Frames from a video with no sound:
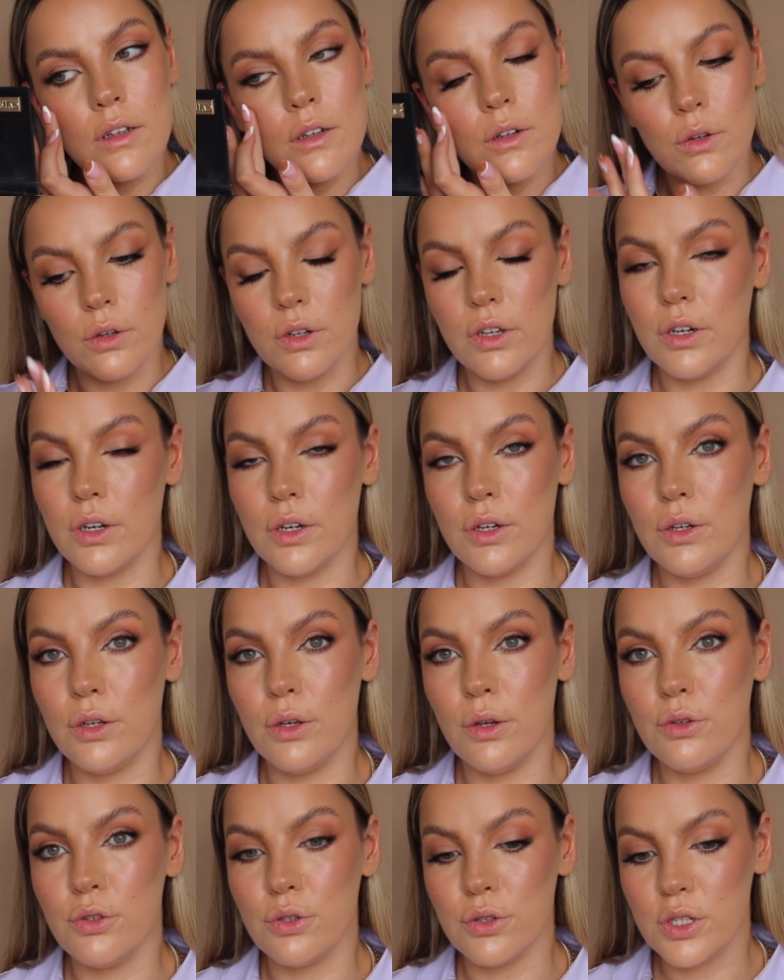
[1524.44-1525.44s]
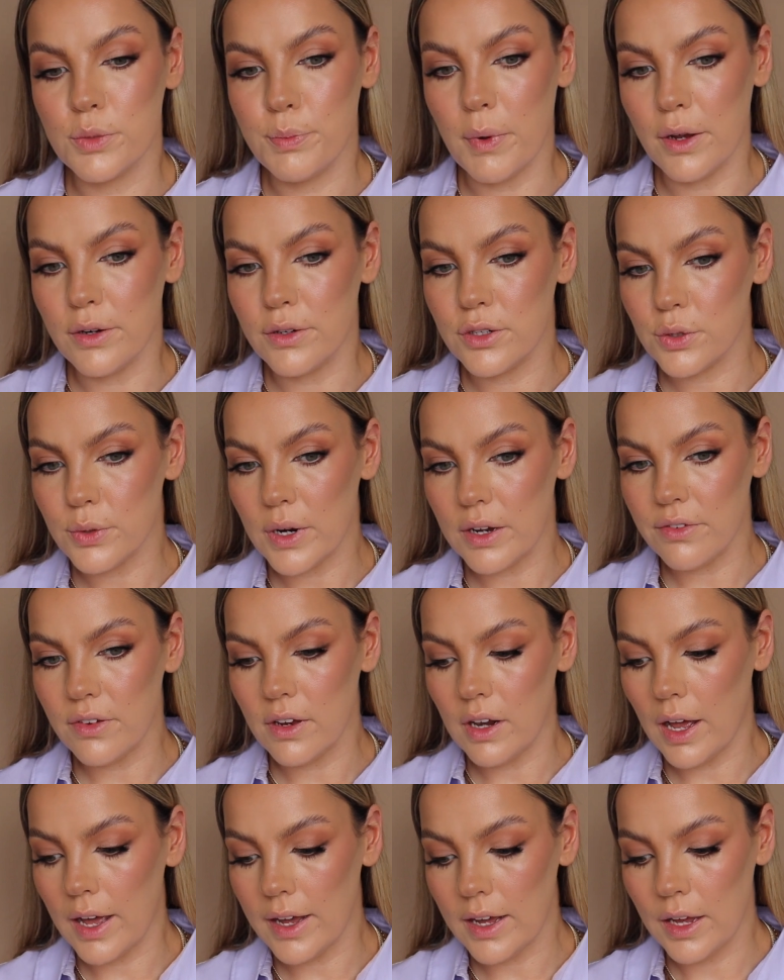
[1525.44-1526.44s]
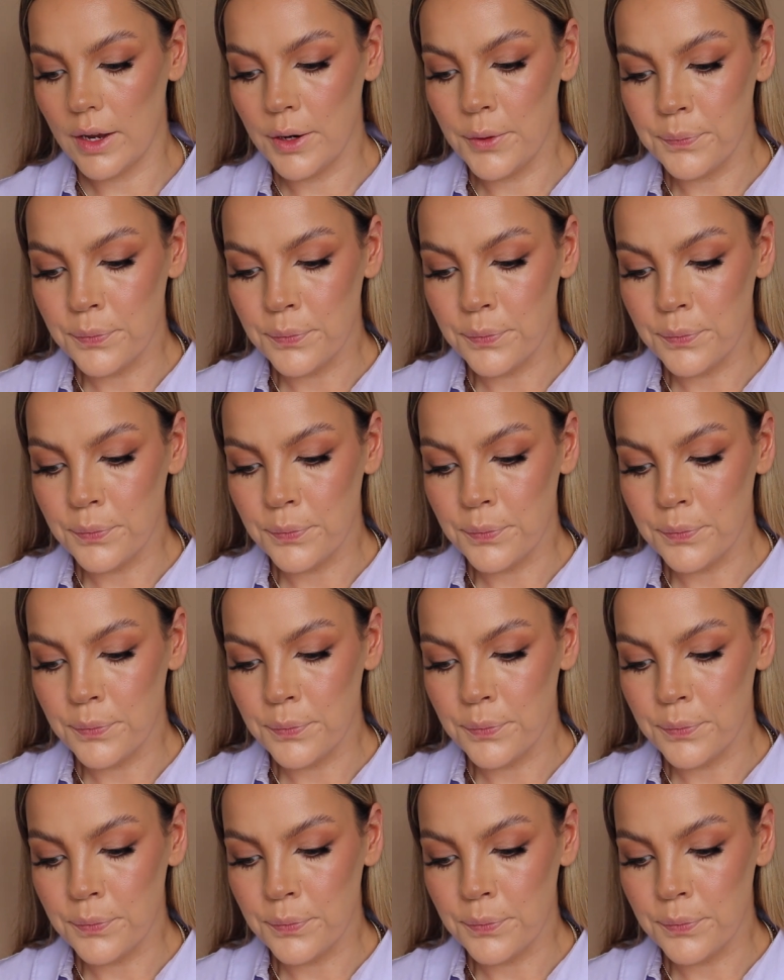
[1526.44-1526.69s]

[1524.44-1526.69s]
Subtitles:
or you can use your sponge, whatever you like.